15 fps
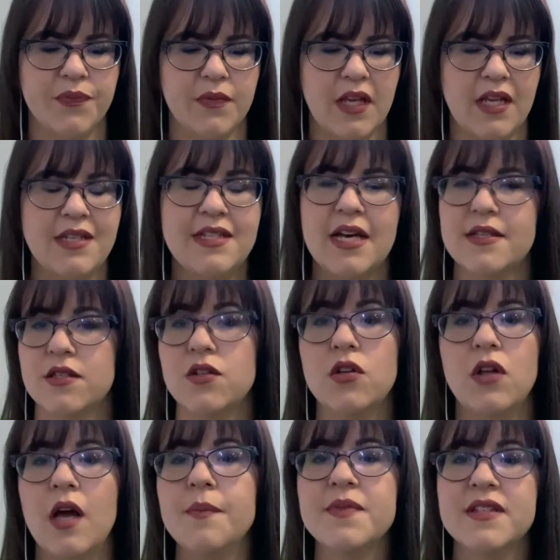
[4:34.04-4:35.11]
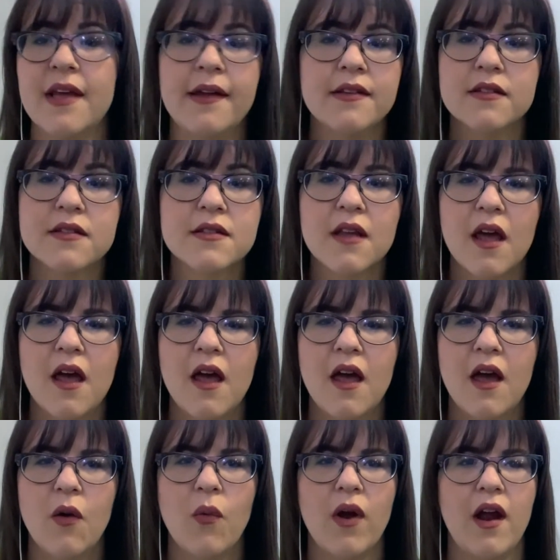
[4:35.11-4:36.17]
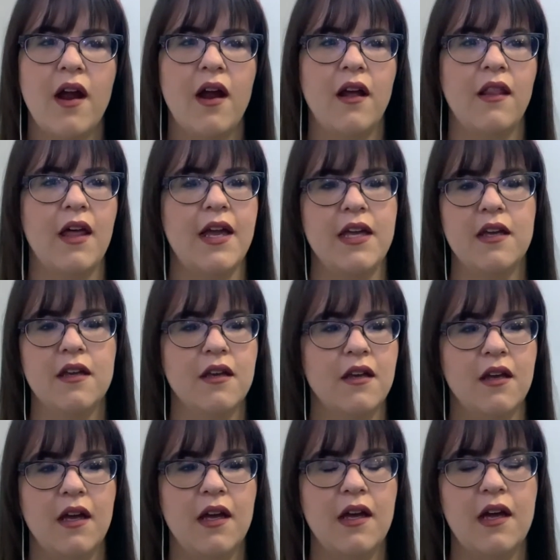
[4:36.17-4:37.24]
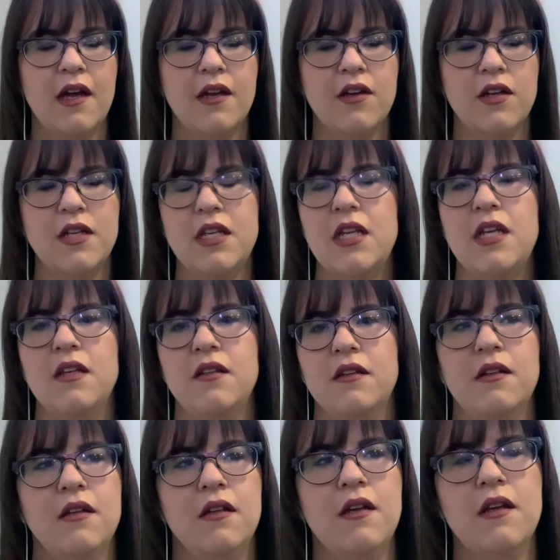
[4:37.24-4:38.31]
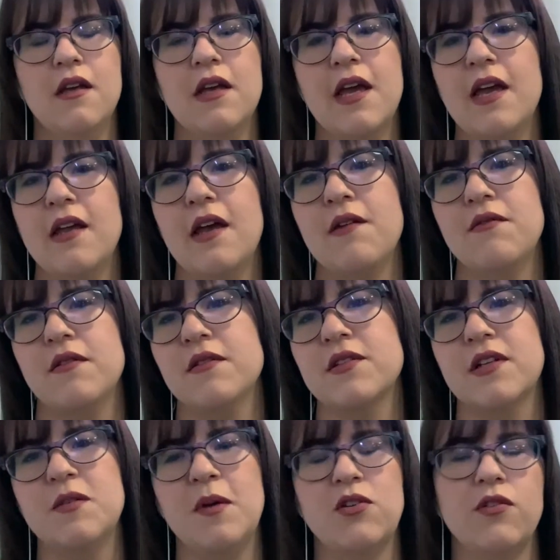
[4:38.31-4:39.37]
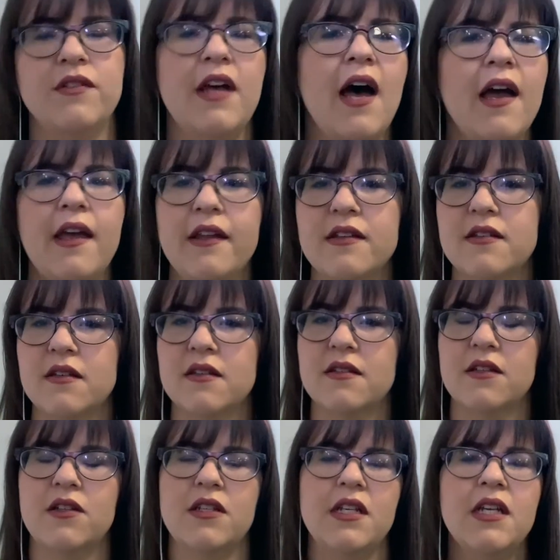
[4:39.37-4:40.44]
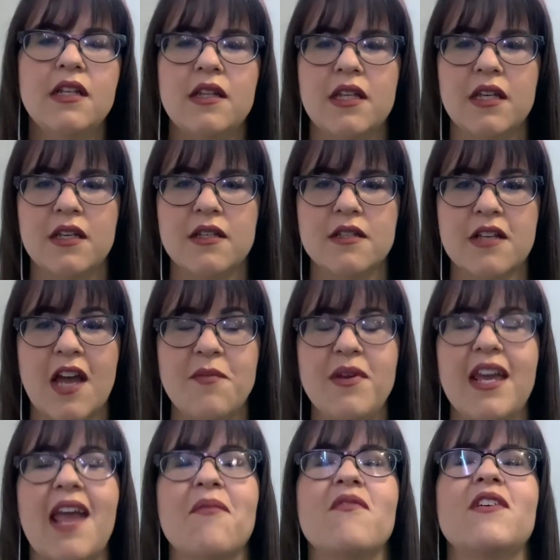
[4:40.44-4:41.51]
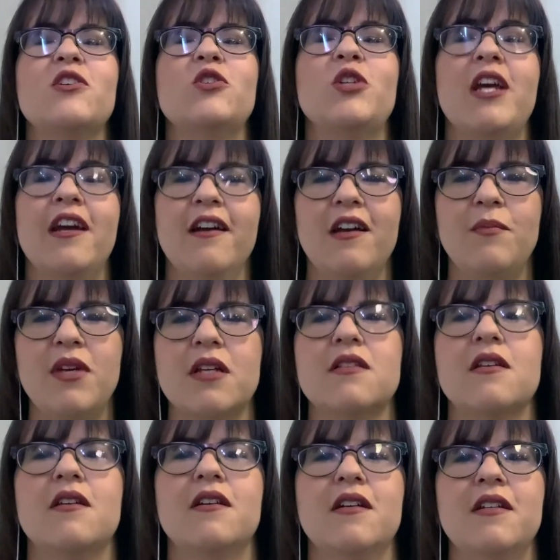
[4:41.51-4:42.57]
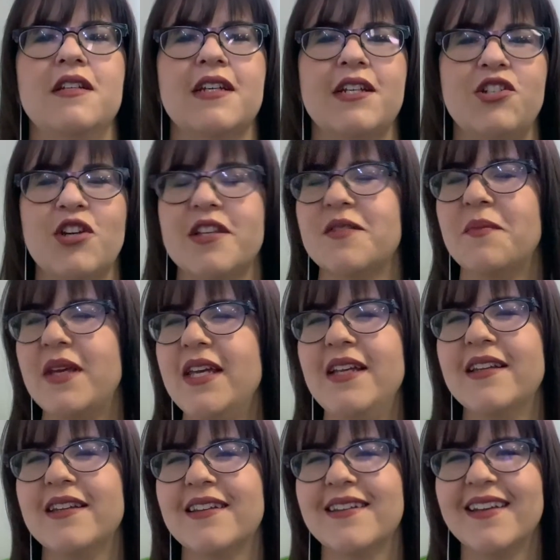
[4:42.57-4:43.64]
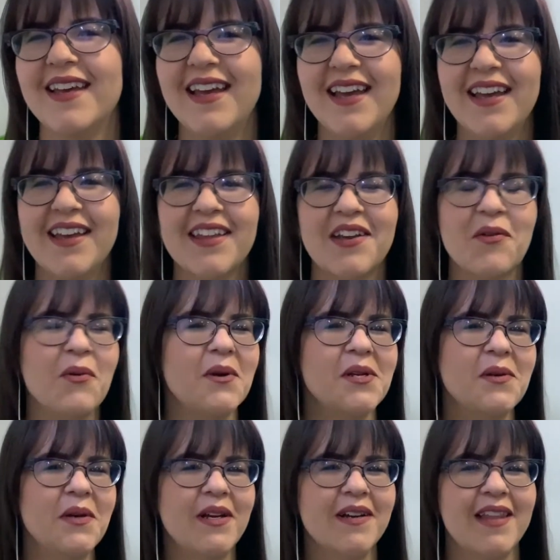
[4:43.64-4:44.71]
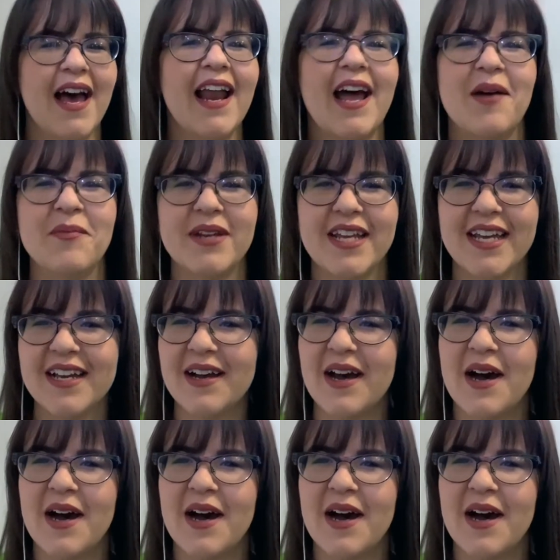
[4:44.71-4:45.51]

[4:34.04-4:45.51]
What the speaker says: intestinal upsets where I couldn't eat. I was on special diets because I couldn't eat things. I became a vegetarian because I couldn't digest meat. Where do you hear that happening?